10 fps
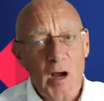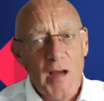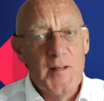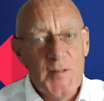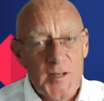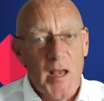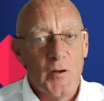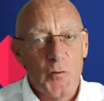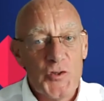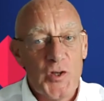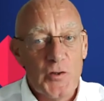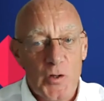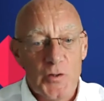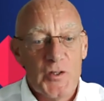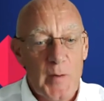I'm right in saying also,
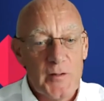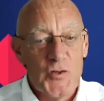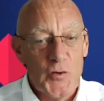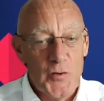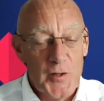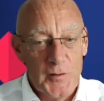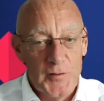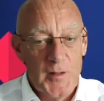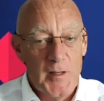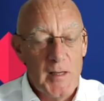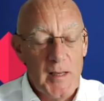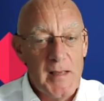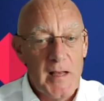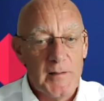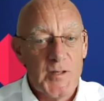Dr. Mansoor, that the
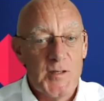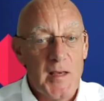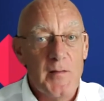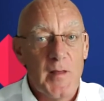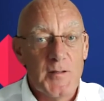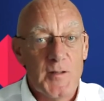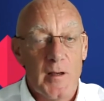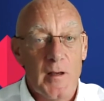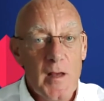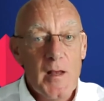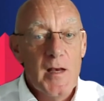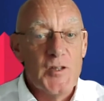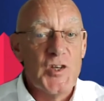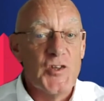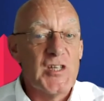ELC, there's a,
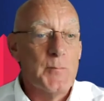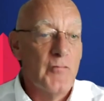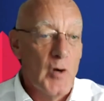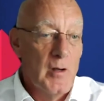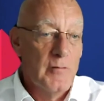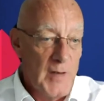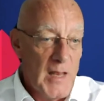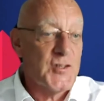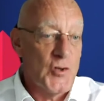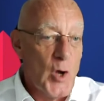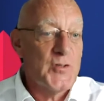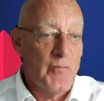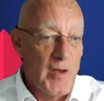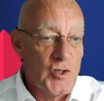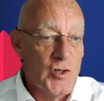a system of, of lesson
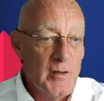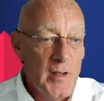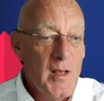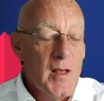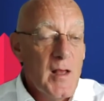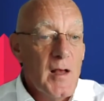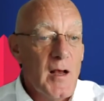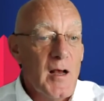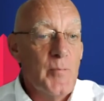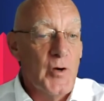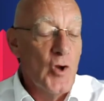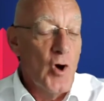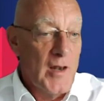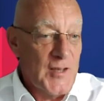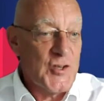observation, uh, but
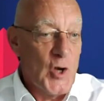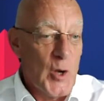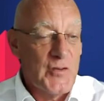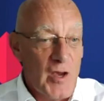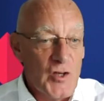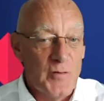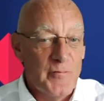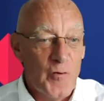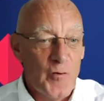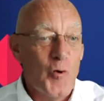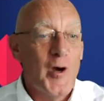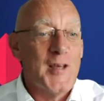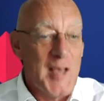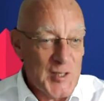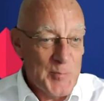not lesson observation for
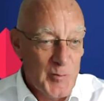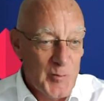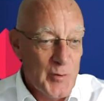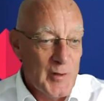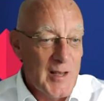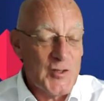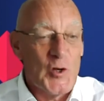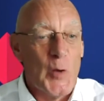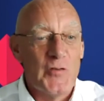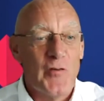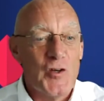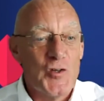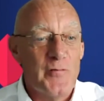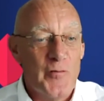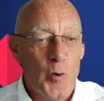assessment, but lesson
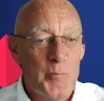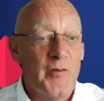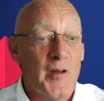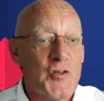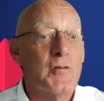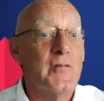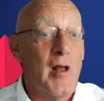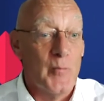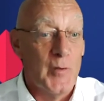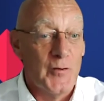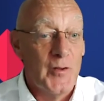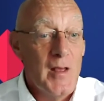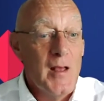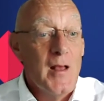observation for professional development.